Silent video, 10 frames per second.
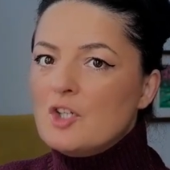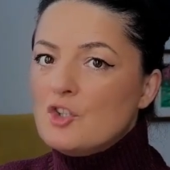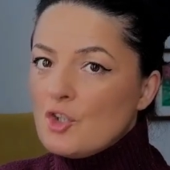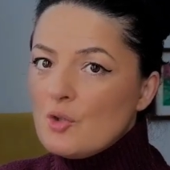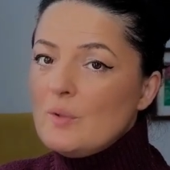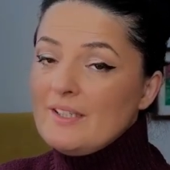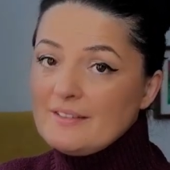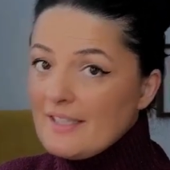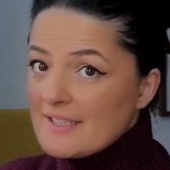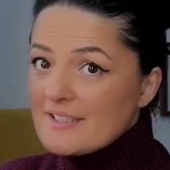No,
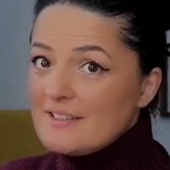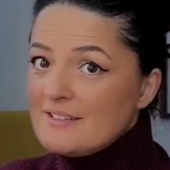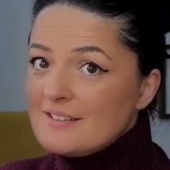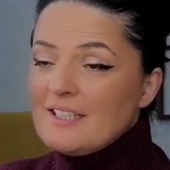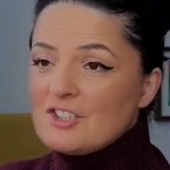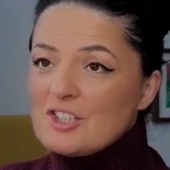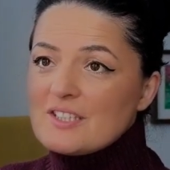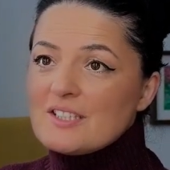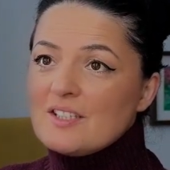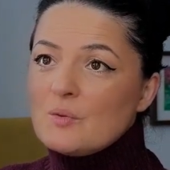it doesn't. It's
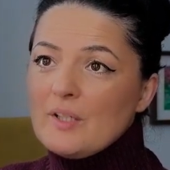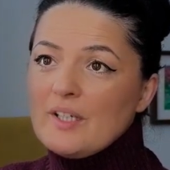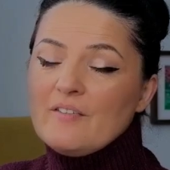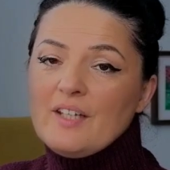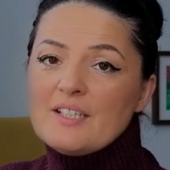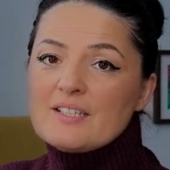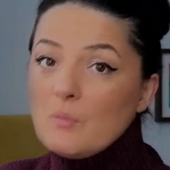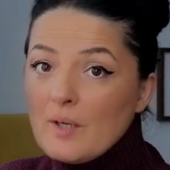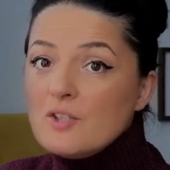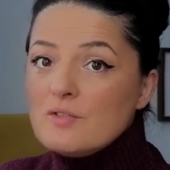just a quick fix
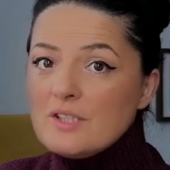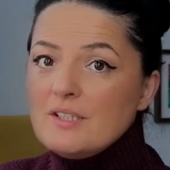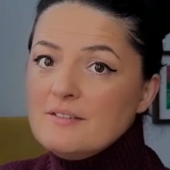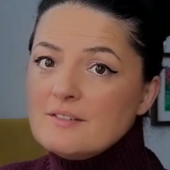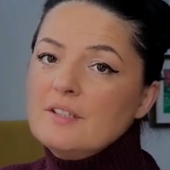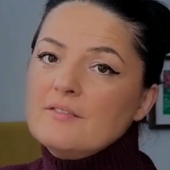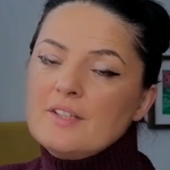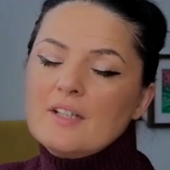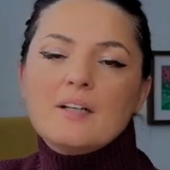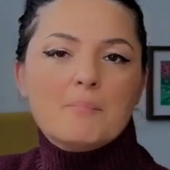when you need it. If
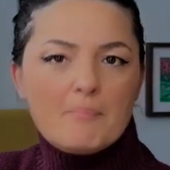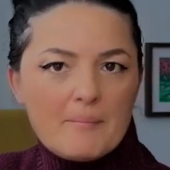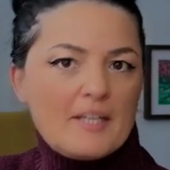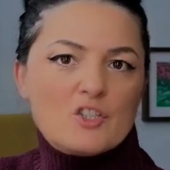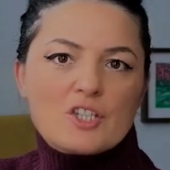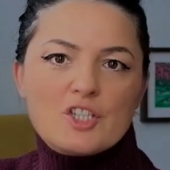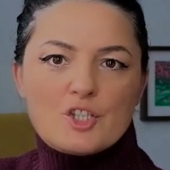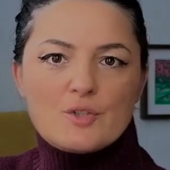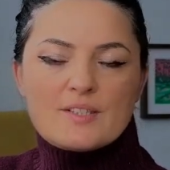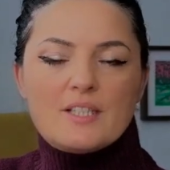there are major
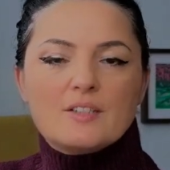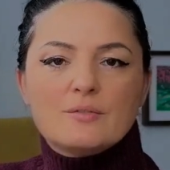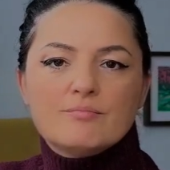issues that,